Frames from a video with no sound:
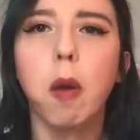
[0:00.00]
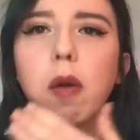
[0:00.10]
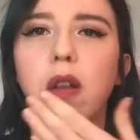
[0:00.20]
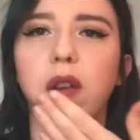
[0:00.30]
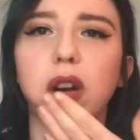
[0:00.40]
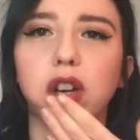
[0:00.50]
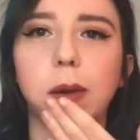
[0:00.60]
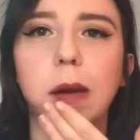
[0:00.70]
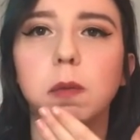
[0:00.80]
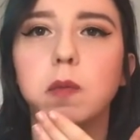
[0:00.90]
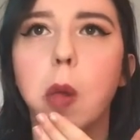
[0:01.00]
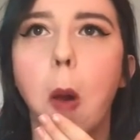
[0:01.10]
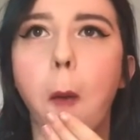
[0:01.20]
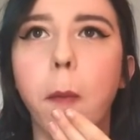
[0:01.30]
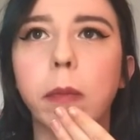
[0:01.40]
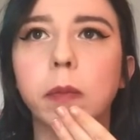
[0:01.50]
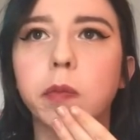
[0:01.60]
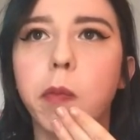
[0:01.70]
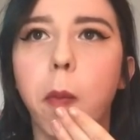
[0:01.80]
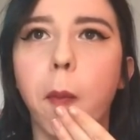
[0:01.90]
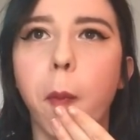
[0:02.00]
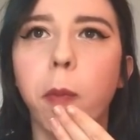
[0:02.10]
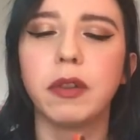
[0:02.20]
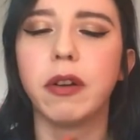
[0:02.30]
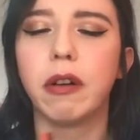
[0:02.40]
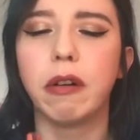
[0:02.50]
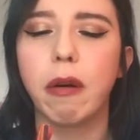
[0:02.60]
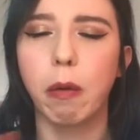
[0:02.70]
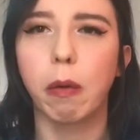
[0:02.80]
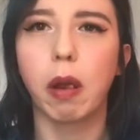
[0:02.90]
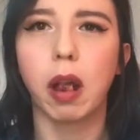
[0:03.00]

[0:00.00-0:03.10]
Oh, it's very chewy. No.